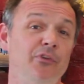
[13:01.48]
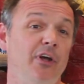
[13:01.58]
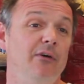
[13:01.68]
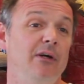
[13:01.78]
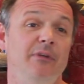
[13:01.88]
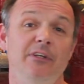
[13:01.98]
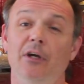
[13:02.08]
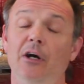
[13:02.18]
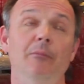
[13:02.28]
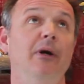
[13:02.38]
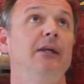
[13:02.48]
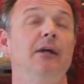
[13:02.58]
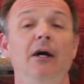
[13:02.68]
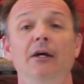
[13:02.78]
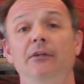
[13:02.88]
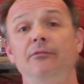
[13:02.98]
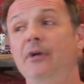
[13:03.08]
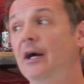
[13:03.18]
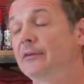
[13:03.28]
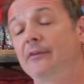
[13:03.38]
though, I mean, oh my God, you've
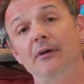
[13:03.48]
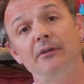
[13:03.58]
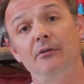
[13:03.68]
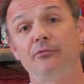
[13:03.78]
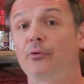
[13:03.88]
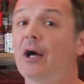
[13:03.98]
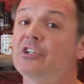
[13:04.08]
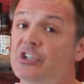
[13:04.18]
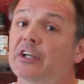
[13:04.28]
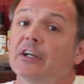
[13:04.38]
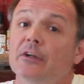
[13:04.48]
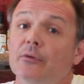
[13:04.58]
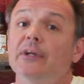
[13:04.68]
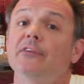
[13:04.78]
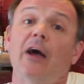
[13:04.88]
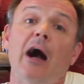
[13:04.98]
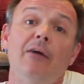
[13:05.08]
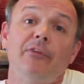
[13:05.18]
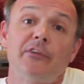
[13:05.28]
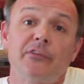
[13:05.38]
got, you know, fried chicken and grits,
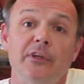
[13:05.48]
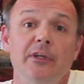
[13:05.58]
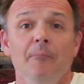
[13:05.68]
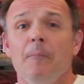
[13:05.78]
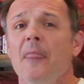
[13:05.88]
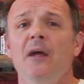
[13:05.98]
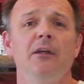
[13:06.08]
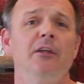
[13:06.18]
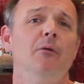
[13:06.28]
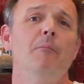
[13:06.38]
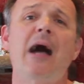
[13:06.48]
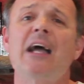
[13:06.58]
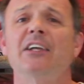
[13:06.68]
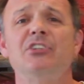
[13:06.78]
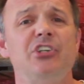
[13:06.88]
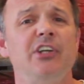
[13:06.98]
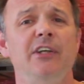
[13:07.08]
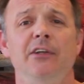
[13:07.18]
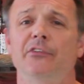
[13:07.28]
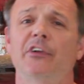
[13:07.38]
obviously. You know, mac and
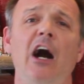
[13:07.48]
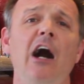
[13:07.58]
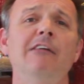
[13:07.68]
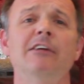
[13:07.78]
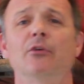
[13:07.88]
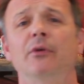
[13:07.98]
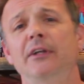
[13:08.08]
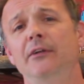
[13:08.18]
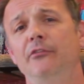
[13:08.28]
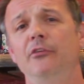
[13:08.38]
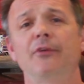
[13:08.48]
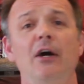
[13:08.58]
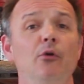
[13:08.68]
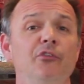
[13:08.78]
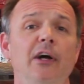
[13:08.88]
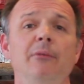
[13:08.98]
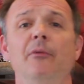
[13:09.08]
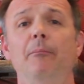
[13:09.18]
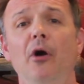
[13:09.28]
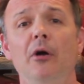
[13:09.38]
cheese, collard greens. You've got all types
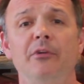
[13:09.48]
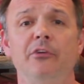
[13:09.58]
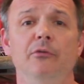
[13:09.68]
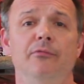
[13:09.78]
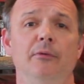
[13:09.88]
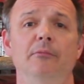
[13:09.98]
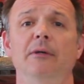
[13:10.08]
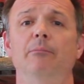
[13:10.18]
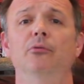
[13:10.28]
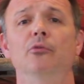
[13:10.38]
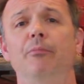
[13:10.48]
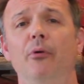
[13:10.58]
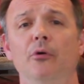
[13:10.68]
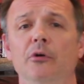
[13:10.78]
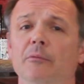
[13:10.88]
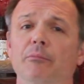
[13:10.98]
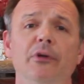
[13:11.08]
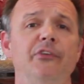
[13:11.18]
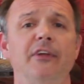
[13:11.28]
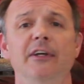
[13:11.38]
of barbecue, from like pulled pork,
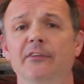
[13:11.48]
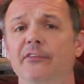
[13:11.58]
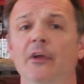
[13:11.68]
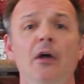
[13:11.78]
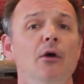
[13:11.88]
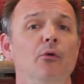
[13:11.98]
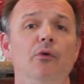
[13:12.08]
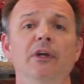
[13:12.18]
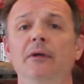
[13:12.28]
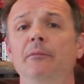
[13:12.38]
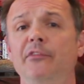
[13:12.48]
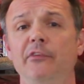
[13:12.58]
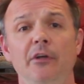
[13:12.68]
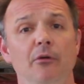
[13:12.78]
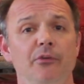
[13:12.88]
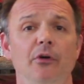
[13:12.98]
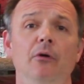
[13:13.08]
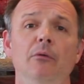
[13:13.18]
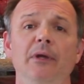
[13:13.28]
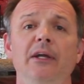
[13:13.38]
briskets, ribs, you know, with the
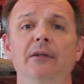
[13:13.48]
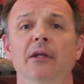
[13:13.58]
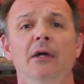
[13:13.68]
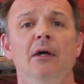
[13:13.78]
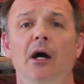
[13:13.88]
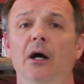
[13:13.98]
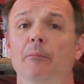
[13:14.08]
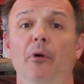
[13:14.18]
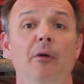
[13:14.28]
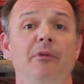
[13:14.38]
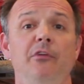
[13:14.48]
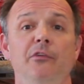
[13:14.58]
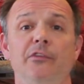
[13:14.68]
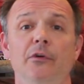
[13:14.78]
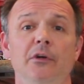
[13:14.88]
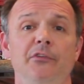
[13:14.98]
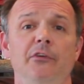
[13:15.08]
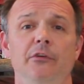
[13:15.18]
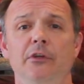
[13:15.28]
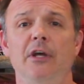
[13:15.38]
homemade barbecue sauce. You
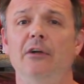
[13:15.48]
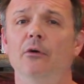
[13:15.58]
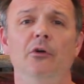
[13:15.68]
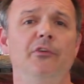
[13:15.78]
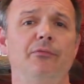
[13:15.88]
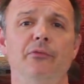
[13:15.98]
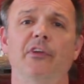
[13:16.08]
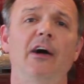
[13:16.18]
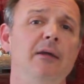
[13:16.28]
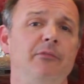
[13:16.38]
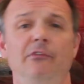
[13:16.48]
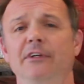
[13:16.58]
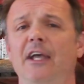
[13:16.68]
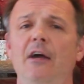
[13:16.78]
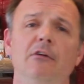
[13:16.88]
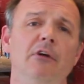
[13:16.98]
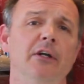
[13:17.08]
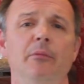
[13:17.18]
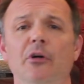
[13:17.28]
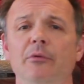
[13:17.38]
know, you got all different types, you know, like
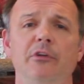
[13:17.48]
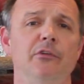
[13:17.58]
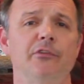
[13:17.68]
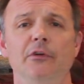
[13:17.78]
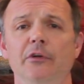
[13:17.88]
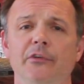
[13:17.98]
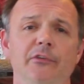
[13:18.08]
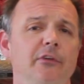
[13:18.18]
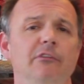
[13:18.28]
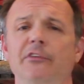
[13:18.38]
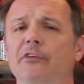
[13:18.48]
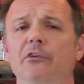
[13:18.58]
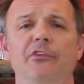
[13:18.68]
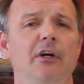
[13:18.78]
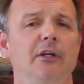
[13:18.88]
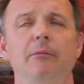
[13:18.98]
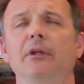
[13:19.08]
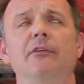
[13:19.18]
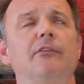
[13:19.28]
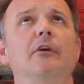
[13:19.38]
Carolina barbecue sauces, and the list goes on. I mean,
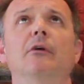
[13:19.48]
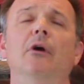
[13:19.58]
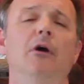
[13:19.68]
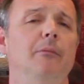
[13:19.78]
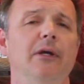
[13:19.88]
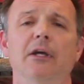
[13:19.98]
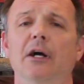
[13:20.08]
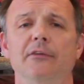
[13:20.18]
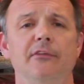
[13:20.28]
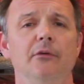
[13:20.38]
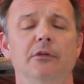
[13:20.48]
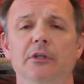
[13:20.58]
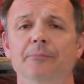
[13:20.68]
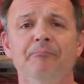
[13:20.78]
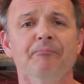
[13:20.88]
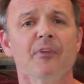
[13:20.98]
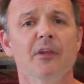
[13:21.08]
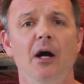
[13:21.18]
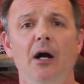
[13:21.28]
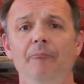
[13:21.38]
it's so, oh my God, so good.
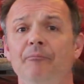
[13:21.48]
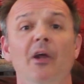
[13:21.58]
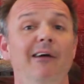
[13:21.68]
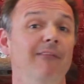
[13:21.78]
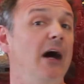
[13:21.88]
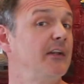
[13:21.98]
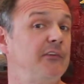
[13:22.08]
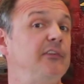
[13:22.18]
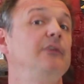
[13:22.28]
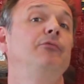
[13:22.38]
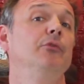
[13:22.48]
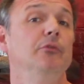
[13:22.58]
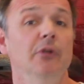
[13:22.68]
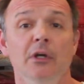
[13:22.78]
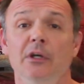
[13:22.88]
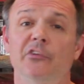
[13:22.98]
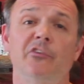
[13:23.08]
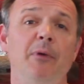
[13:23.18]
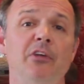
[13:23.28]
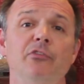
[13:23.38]
A lot of seafood,
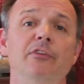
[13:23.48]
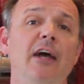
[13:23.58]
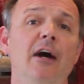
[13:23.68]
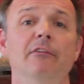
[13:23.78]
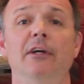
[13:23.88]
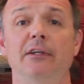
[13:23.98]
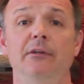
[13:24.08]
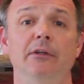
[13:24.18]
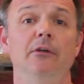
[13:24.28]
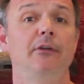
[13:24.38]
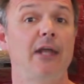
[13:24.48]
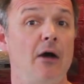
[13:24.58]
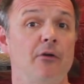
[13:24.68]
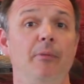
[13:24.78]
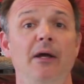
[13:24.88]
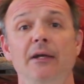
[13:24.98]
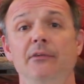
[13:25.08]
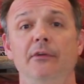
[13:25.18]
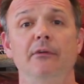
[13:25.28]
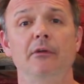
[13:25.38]
especially down like in, you know, the Outer
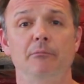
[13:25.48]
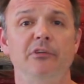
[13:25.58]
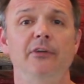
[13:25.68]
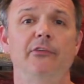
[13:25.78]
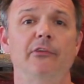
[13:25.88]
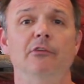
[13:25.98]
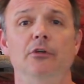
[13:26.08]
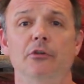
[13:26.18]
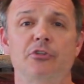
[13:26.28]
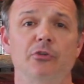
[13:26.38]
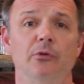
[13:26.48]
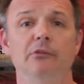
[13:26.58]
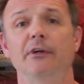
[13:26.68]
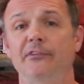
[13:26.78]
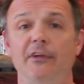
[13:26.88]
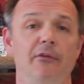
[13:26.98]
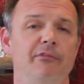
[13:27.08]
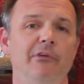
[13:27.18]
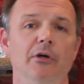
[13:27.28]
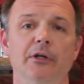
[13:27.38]
Banks and places along the shore like South
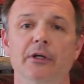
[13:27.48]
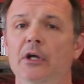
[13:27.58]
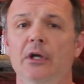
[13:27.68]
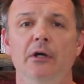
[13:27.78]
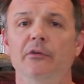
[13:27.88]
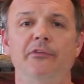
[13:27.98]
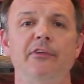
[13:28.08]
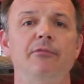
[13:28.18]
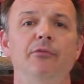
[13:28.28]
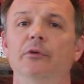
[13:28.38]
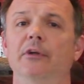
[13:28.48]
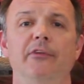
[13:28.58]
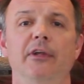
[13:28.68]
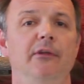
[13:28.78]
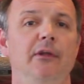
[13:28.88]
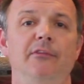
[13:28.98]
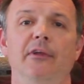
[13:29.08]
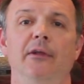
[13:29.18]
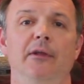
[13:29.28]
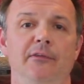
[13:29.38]
Florida. The seafood
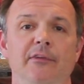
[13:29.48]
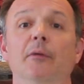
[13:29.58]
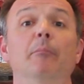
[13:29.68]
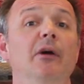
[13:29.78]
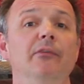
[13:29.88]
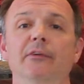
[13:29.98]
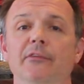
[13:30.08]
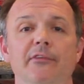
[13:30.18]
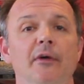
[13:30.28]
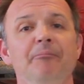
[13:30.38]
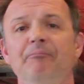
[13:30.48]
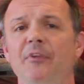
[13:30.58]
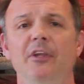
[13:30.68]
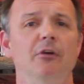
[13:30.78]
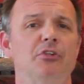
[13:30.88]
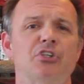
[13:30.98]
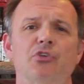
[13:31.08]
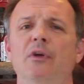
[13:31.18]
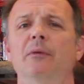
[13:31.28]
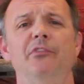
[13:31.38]
it's in abundance. You know,
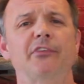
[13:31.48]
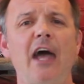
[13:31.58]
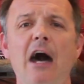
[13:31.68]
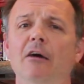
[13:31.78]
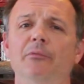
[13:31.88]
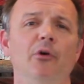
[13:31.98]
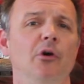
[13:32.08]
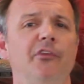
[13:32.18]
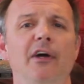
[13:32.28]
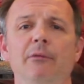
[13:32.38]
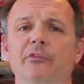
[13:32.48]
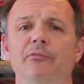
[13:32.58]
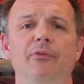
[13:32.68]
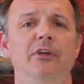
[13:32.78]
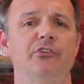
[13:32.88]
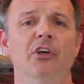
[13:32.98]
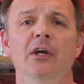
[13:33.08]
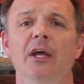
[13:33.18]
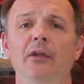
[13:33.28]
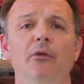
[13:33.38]
shrimp, scallops, all types of fish,
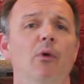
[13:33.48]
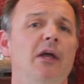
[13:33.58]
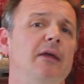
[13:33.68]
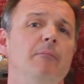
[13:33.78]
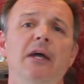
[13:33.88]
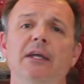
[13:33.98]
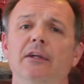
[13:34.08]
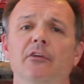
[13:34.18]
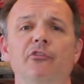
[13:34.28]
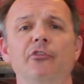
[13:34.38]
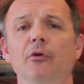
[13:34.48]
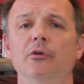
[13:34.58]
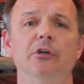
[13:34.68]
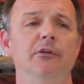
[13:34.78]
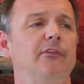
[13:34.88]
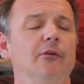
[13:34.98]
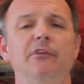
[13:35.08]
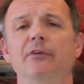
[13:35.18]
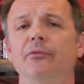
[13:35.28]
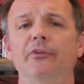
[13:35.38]
and the way they make it is so good, so
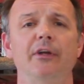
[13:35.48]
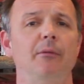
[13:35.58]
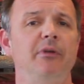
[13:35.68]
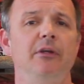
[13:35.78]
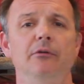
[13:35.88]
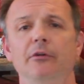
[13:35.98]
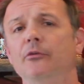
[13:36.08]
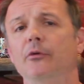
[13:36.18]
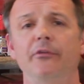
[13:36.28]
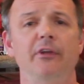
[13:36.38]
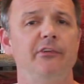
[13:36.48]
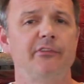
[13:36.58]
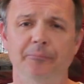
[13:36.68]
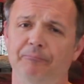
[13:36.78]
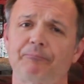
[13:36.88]
different than up here in the Northeast.